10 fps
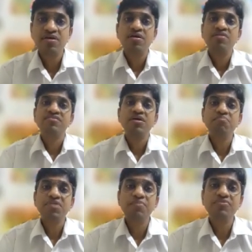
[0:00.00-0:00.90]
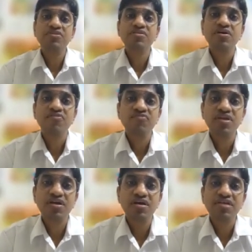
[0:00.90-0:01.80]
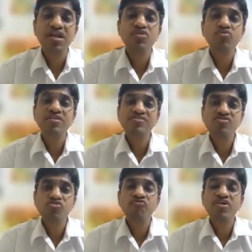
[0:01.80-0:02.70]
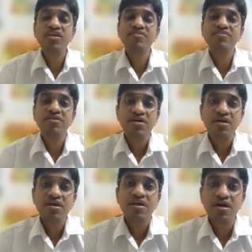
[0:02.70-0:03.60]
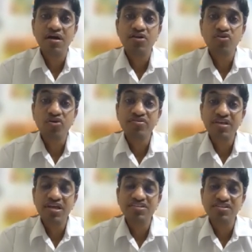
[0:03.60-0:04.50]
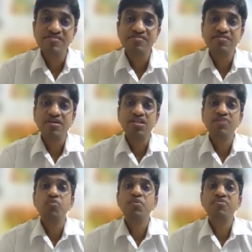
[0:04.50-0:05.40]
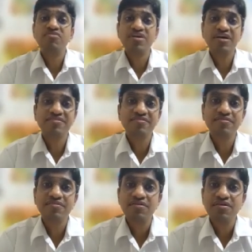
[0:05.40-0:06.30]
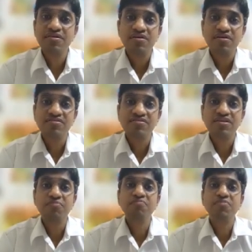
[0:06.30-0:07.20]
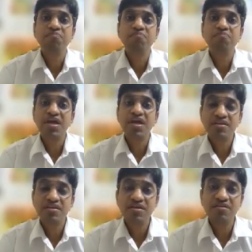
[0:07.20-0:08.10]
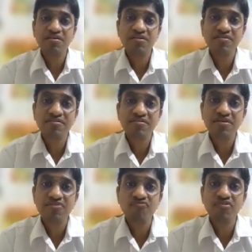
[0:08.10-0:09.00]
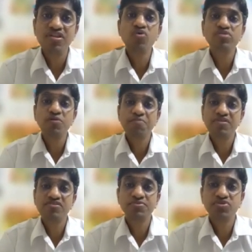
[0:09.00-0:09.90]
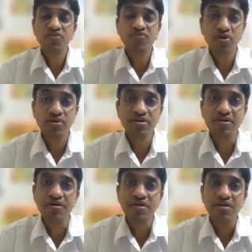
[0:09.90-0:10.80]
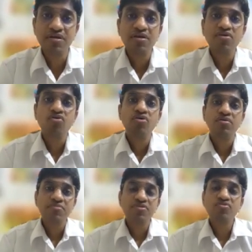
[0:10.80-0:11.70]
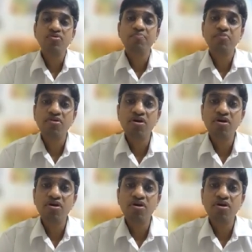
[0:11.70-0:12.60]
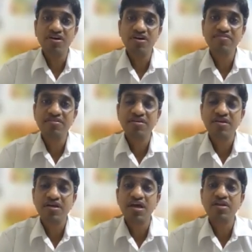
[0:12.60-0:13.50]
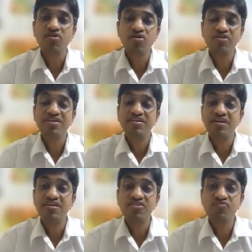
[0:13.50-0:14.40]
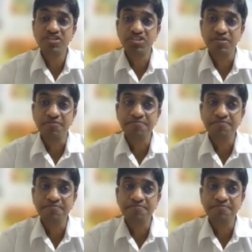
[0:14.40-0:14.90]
Sometimes we tend to consume various uh, toxic agents in the form of drugs, some painkillers without the prescription of a doctor. So prolonged use of these drugs can cause kidney dysfunction.